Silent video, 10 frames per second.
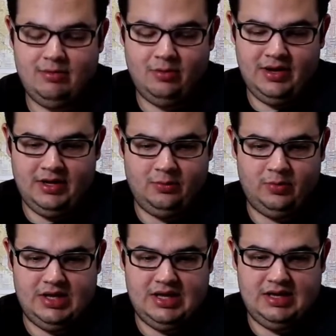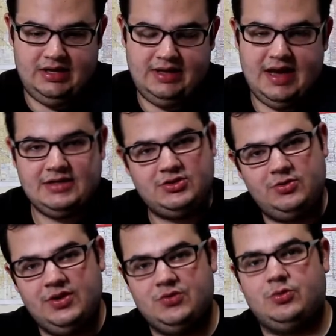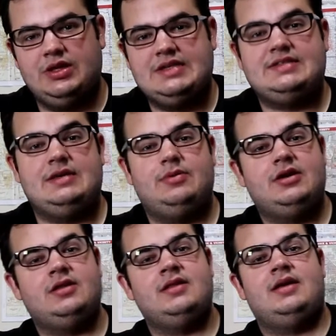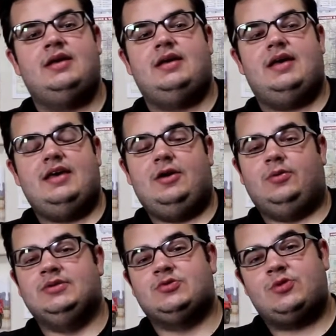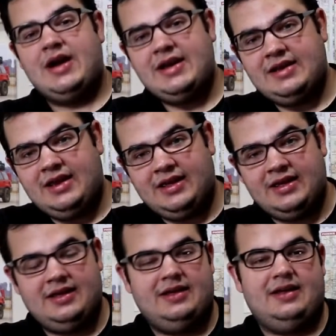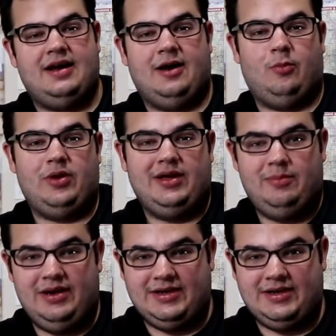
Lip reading: point, we got to this really steep hill. It was raining. We had been